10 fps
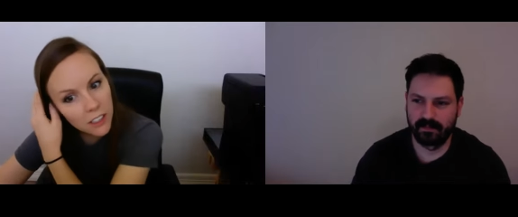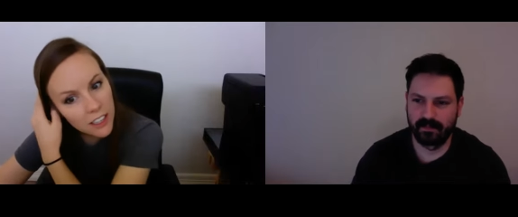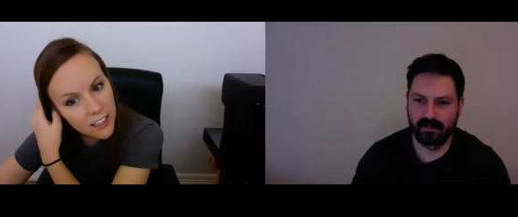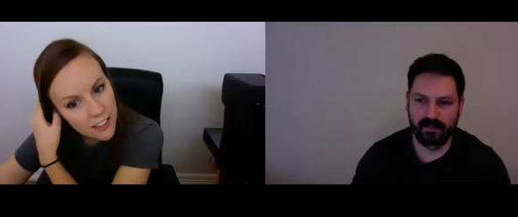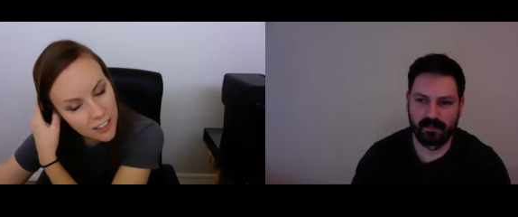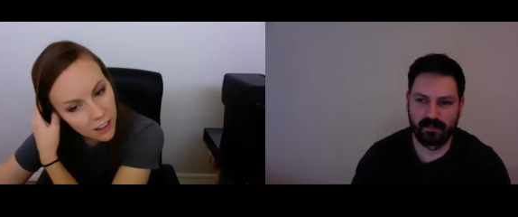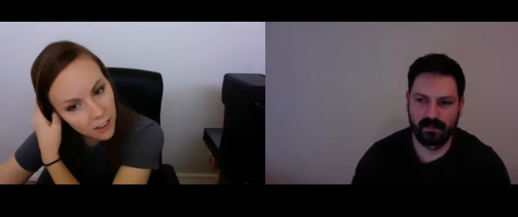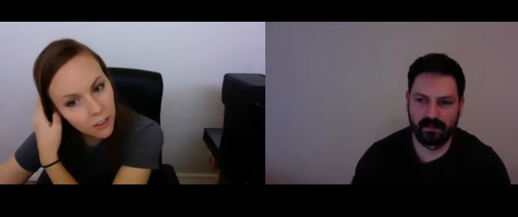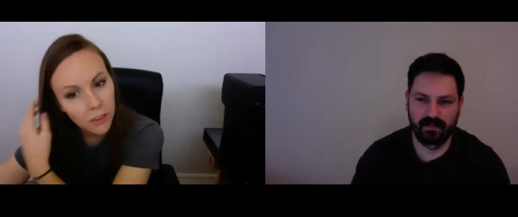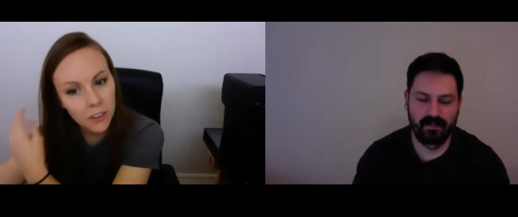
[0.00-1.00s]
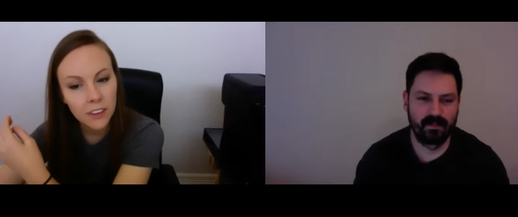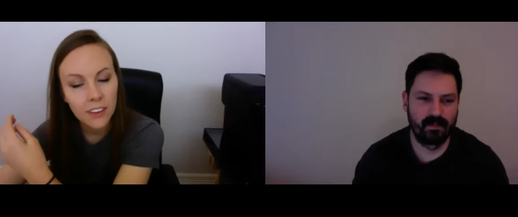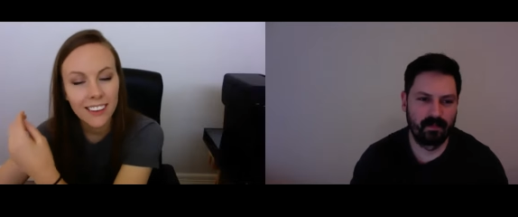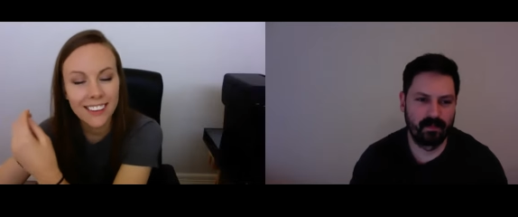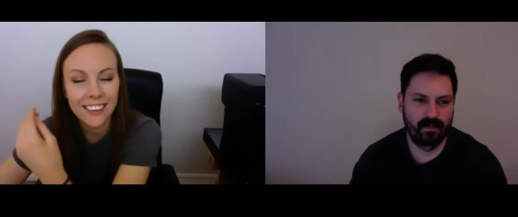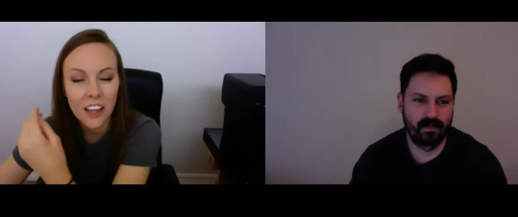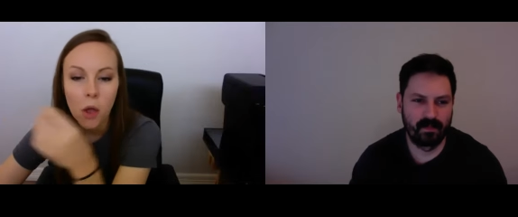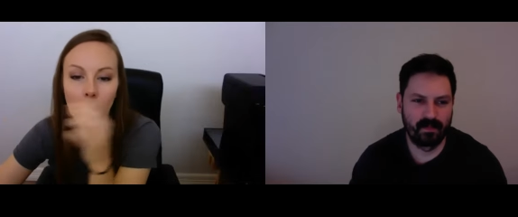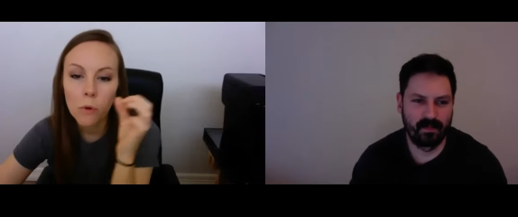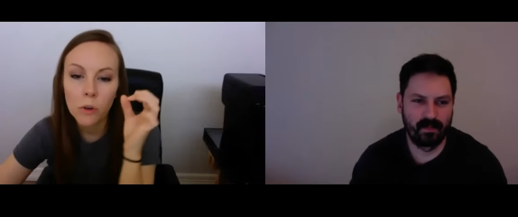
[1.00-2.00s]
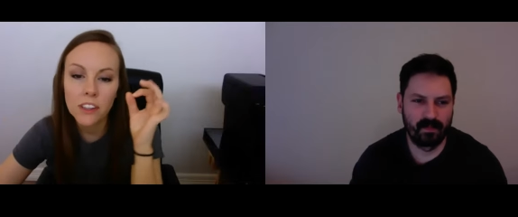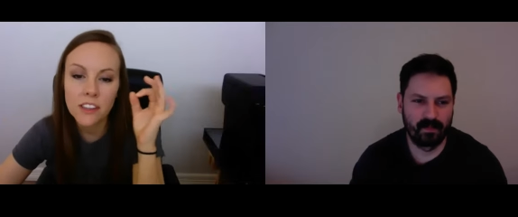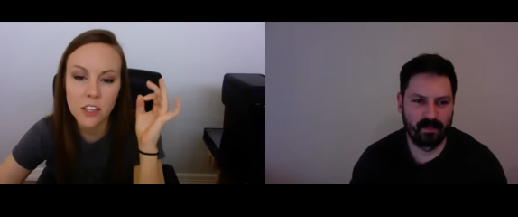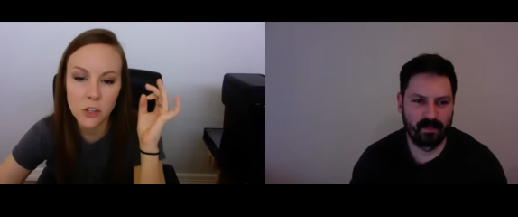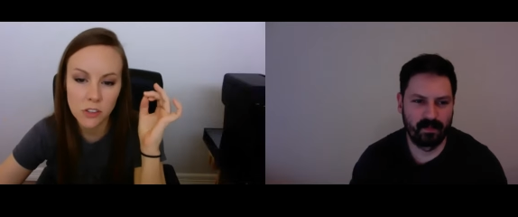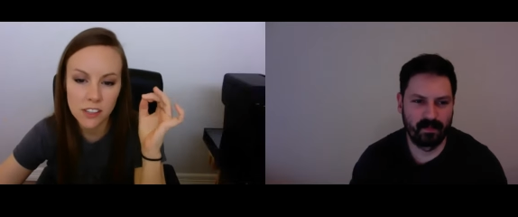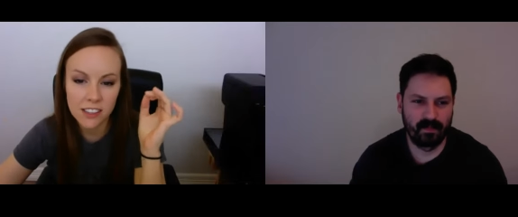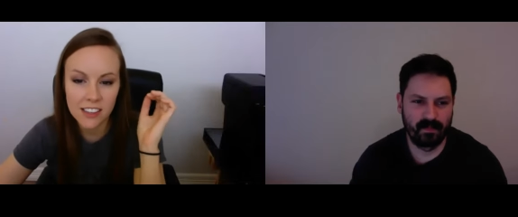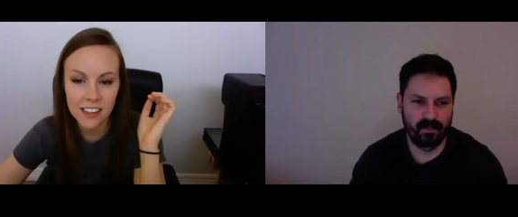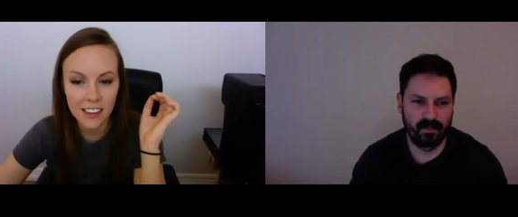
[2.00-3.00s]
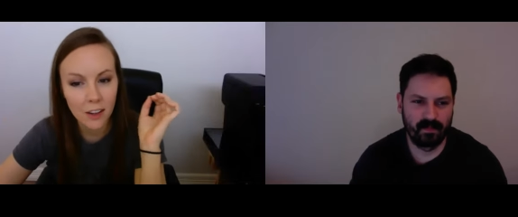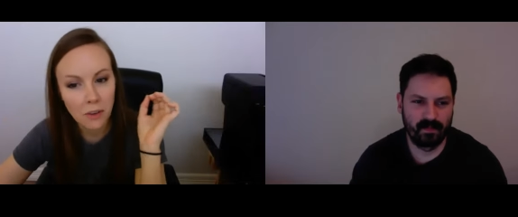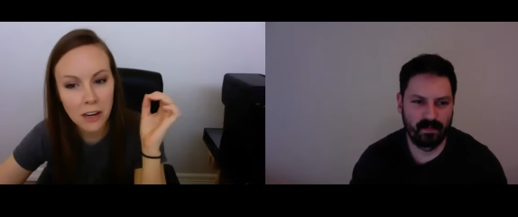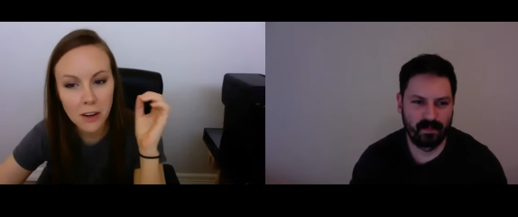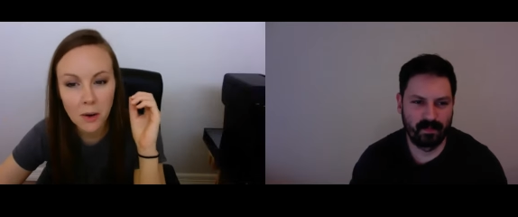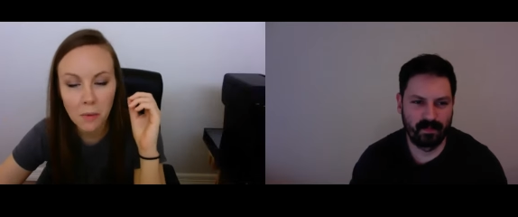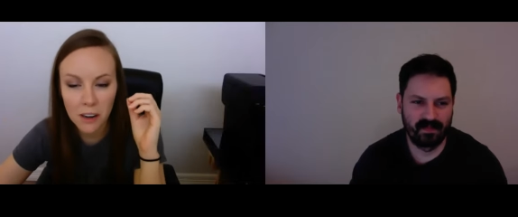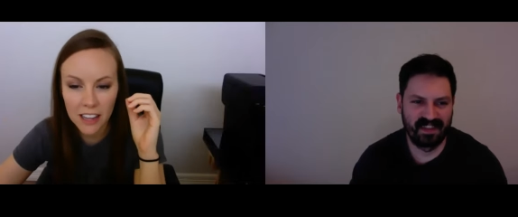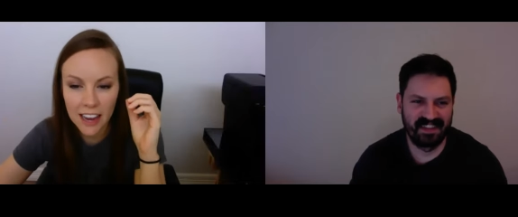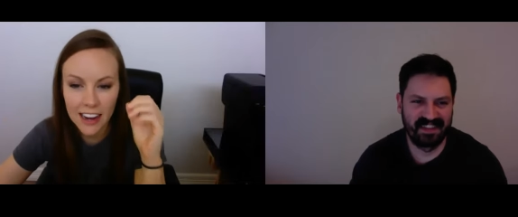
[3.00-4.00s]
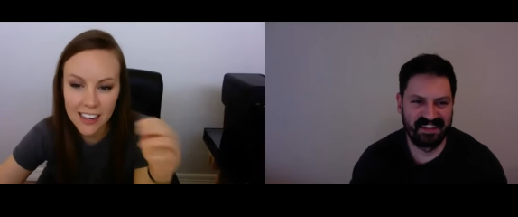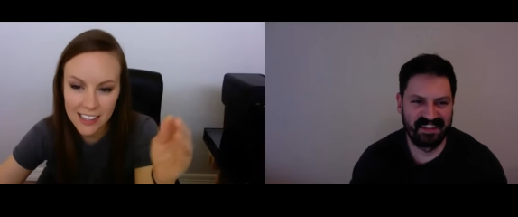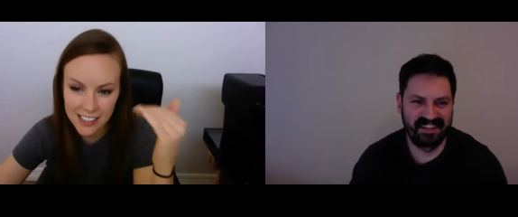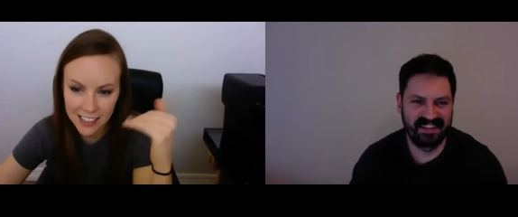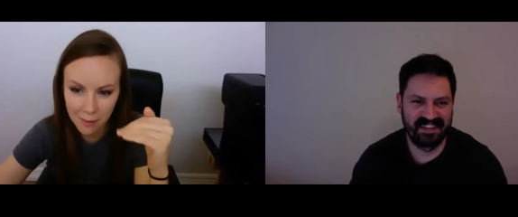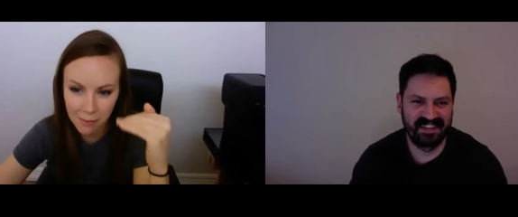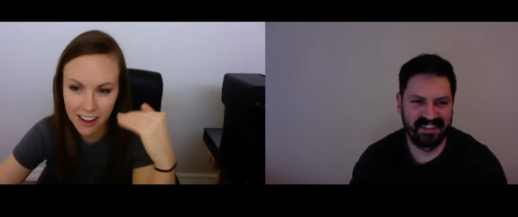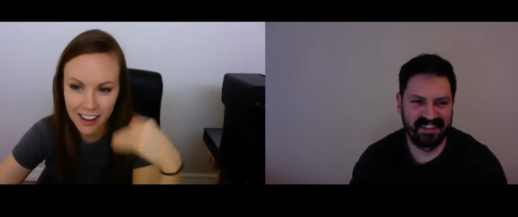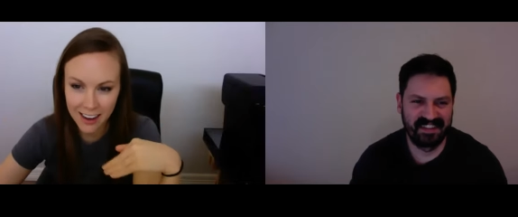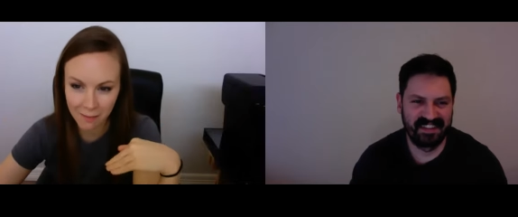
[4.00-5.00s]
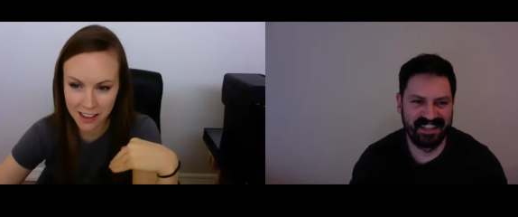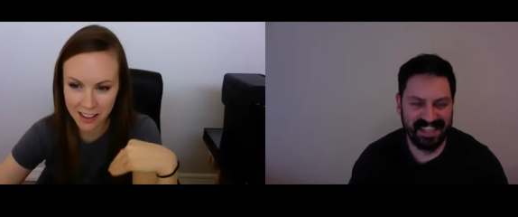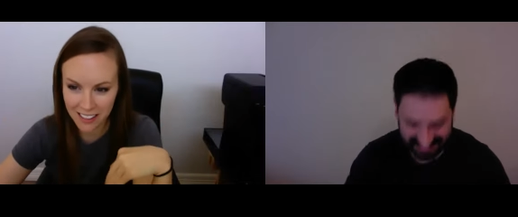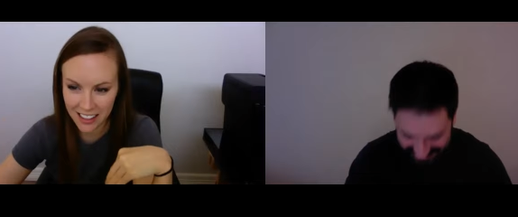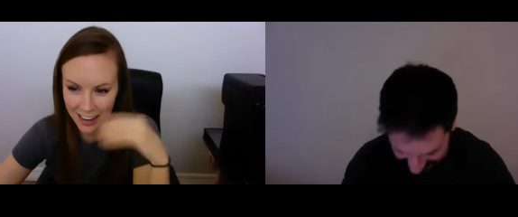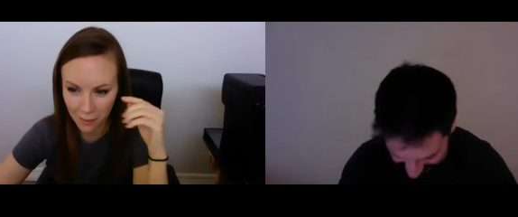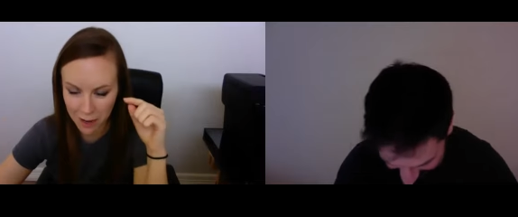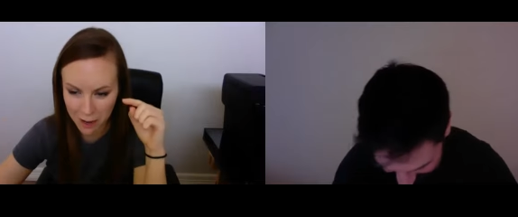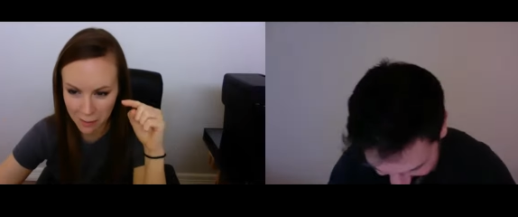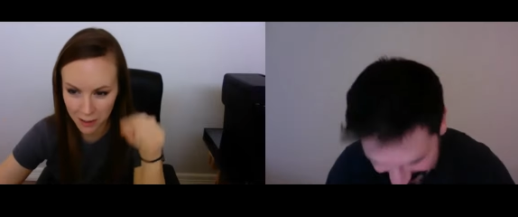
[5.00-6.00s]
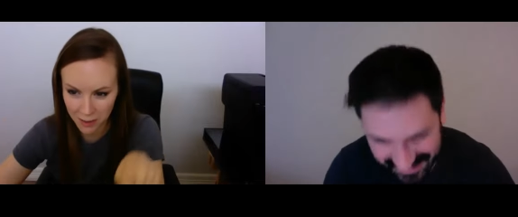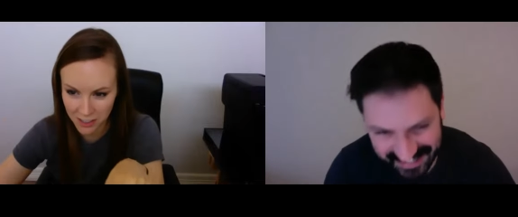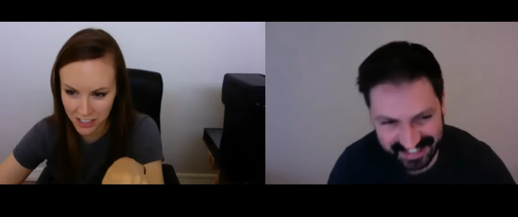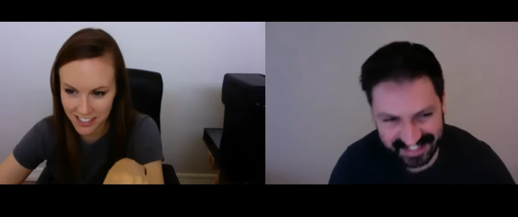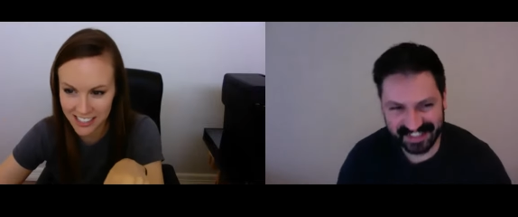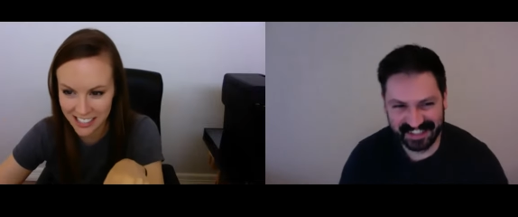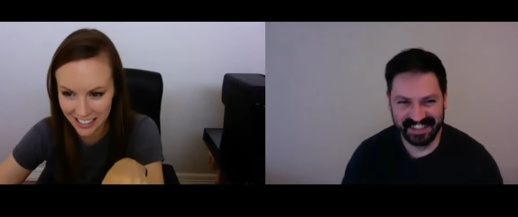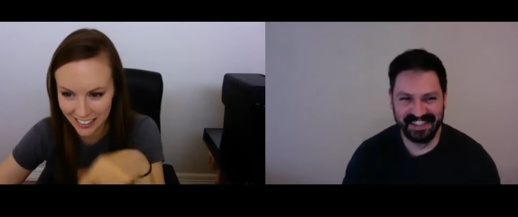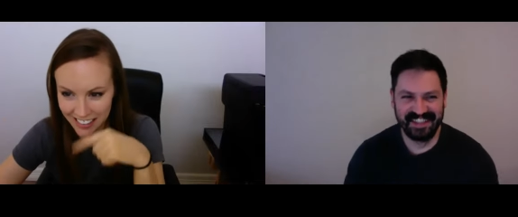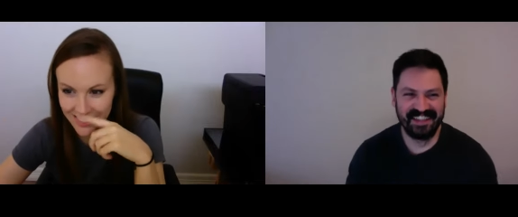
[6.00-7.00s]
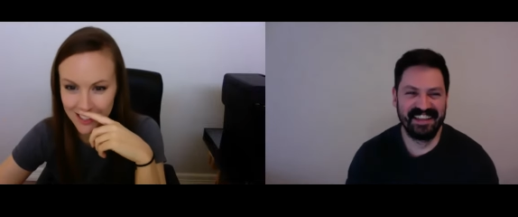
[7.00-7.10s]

Speaker 1: And so we're doing this useless thing that we do where like I stand behind Bill and we both just stare at his